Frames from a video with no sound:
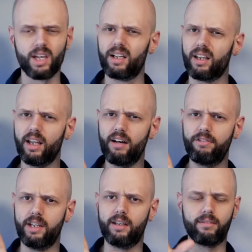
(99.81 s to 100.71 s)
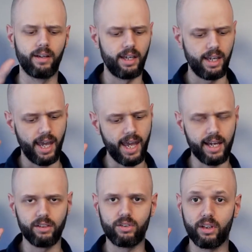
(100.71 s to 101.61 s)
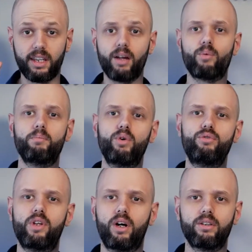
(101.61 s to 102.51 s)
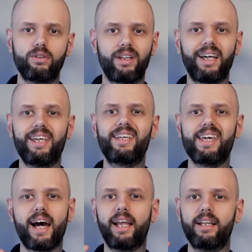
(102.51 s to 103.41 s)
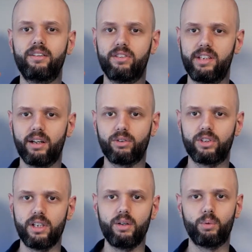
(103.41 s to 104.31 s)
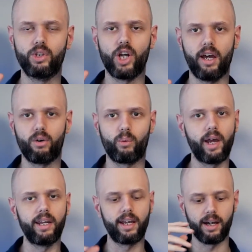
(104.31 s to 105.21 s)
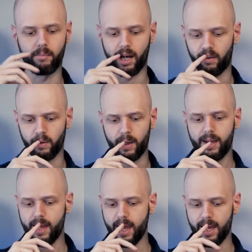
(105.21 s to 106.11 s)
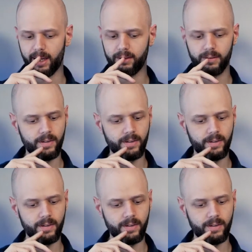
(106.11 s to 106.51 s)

loved it, and then we moved on to the Iki Island DLC, which had already come out. And